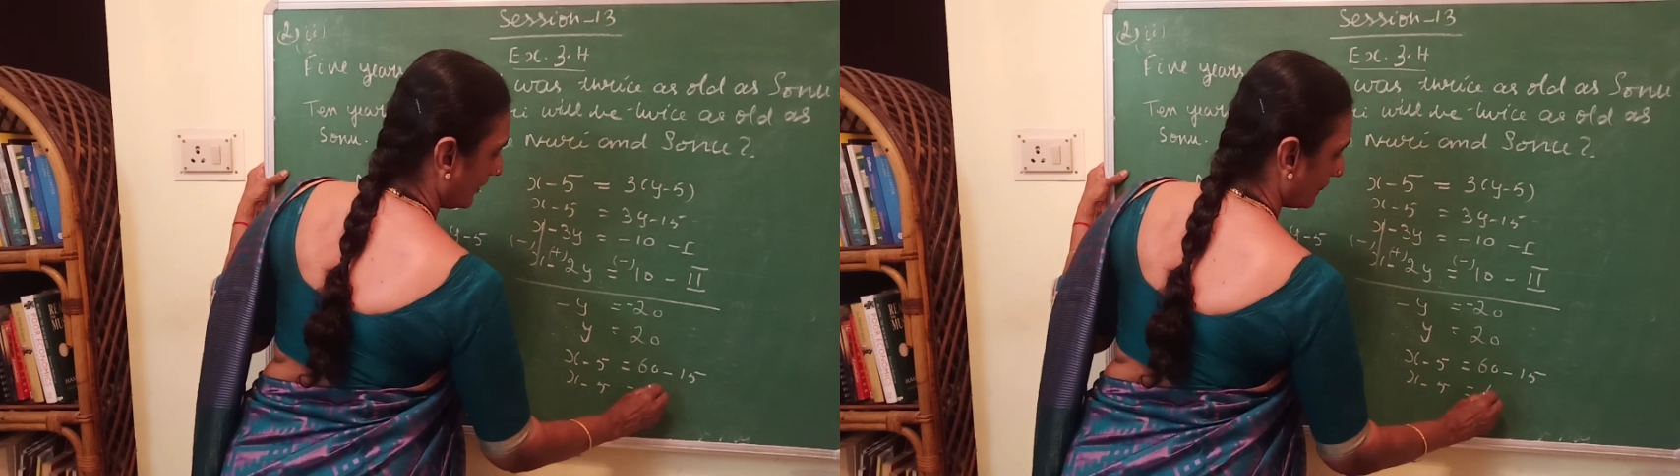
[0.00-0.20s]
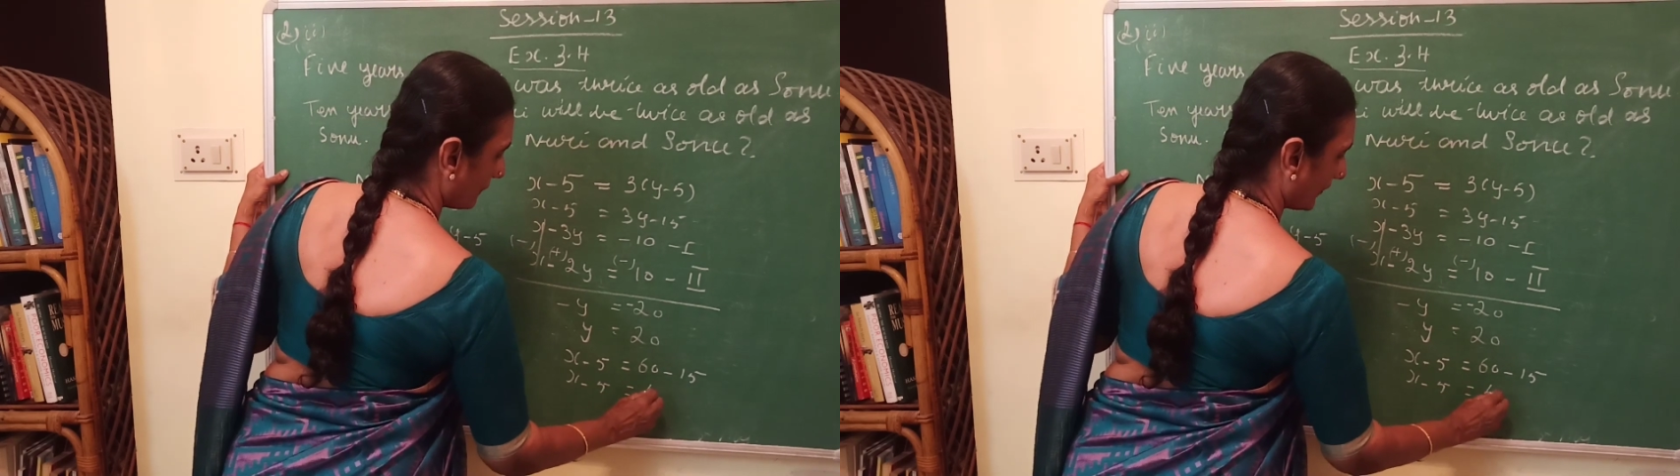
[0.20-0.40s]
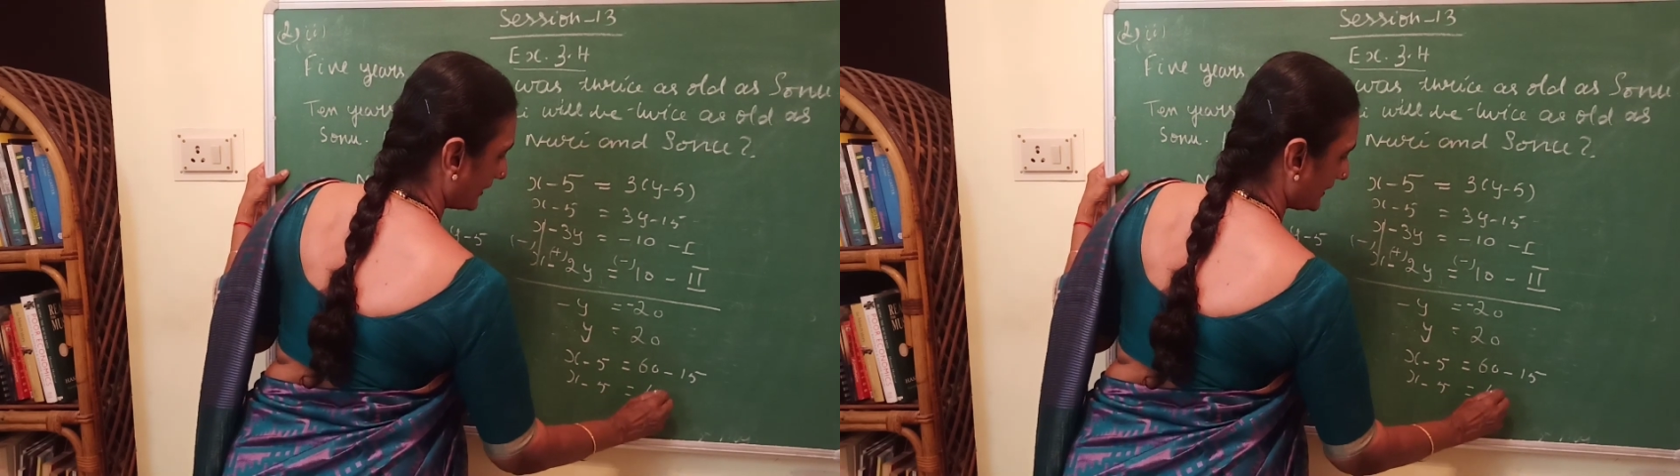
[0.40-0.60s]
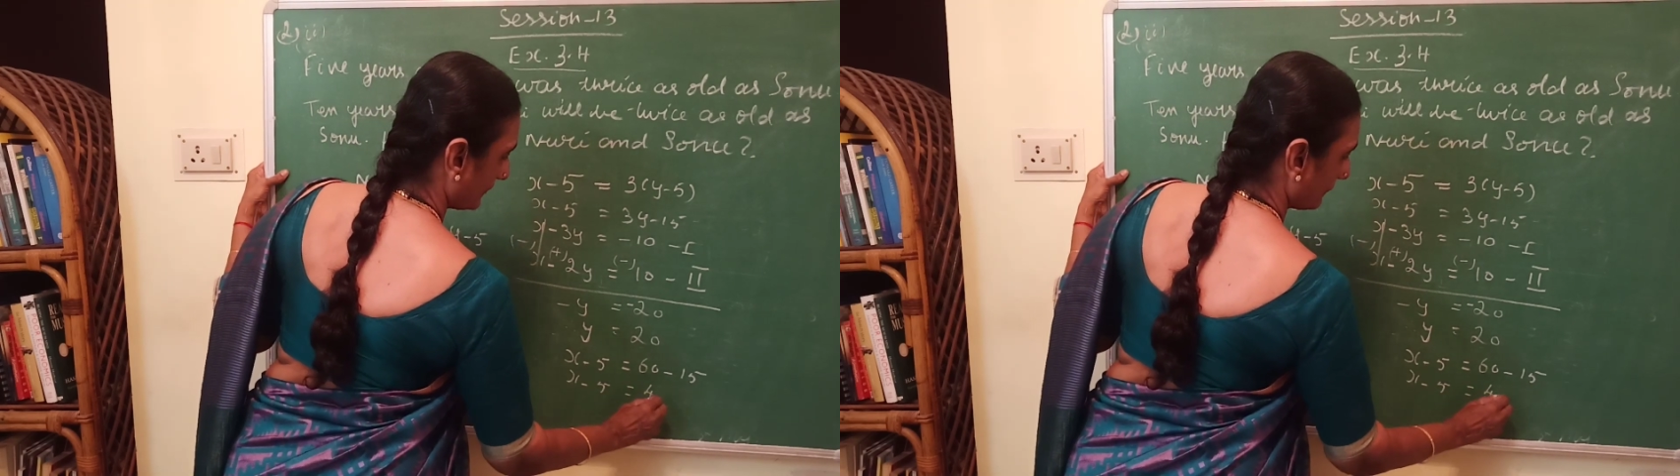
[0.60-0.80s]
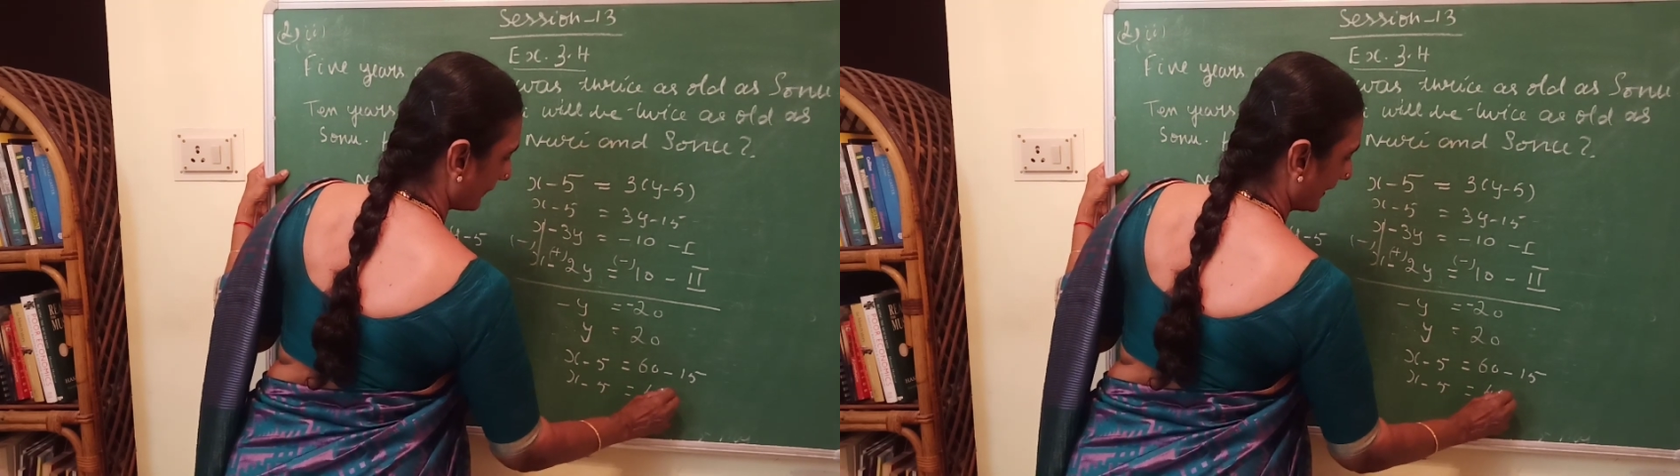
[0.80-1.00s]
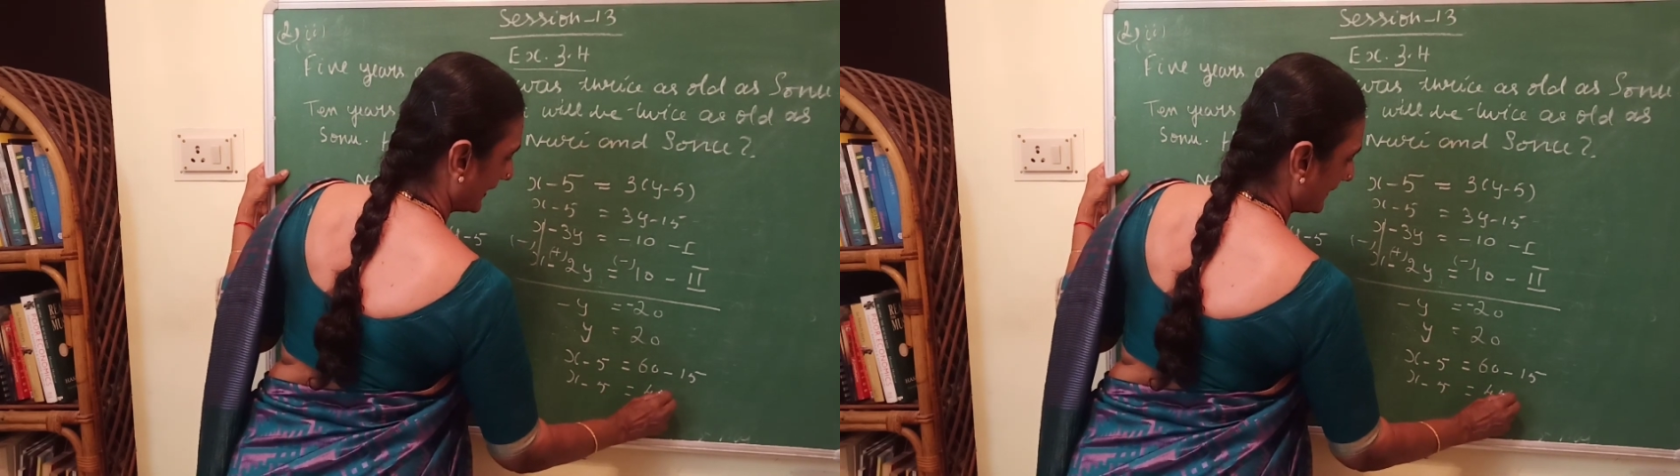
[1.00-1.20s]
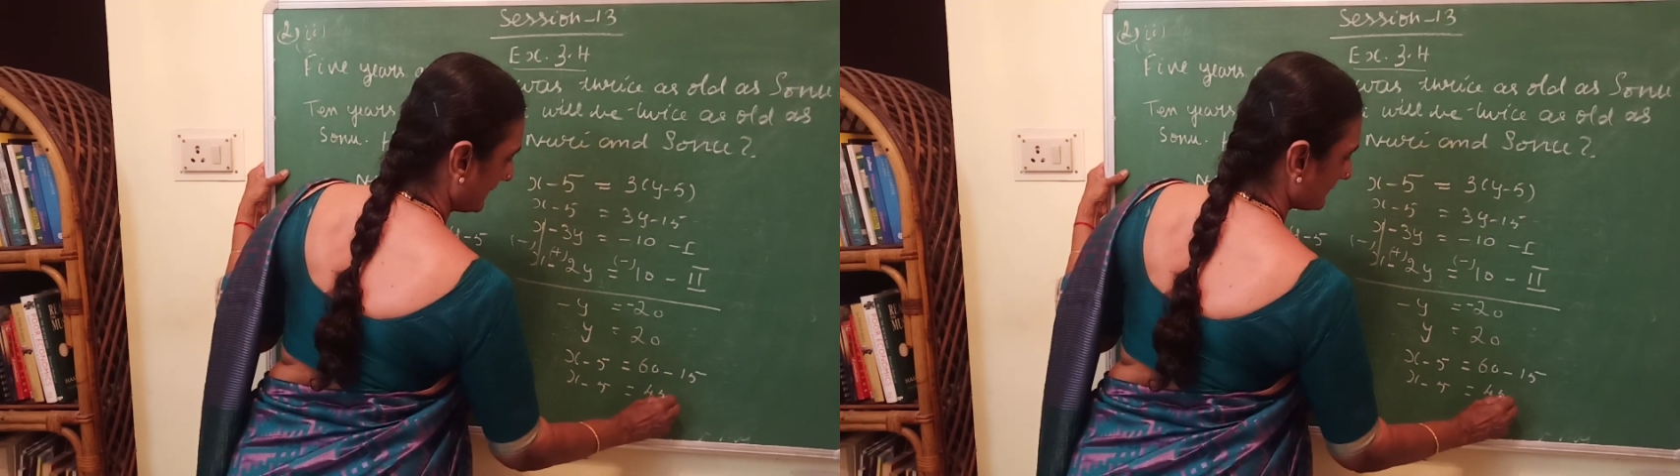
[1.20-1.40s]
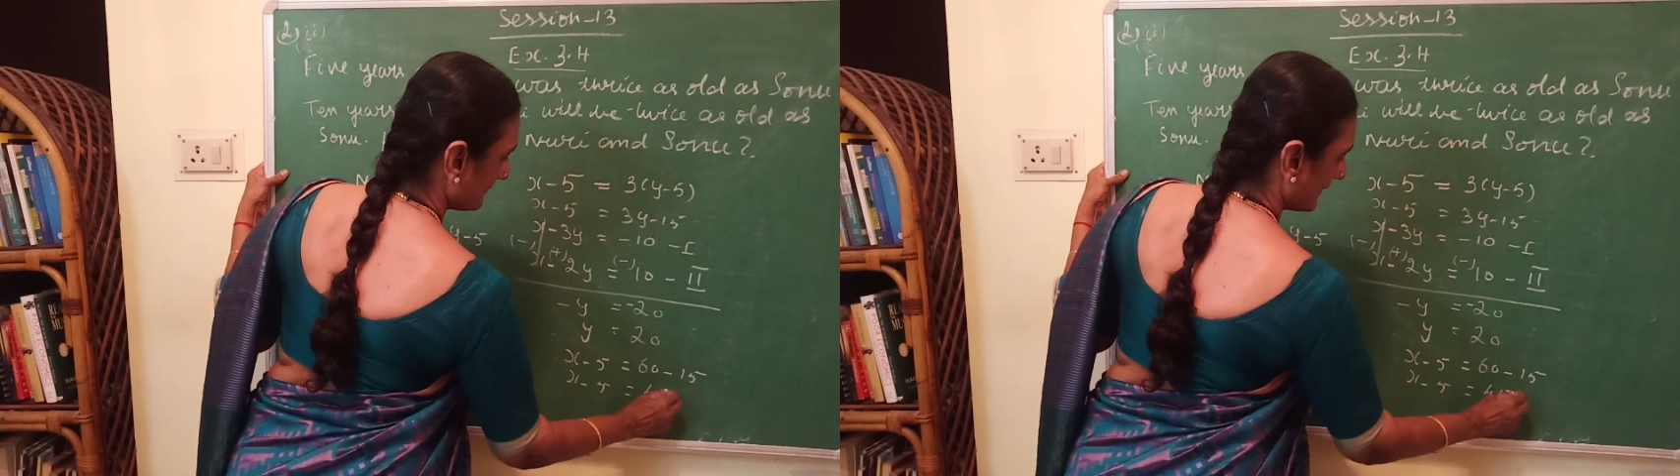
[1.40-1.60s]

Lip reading: 45,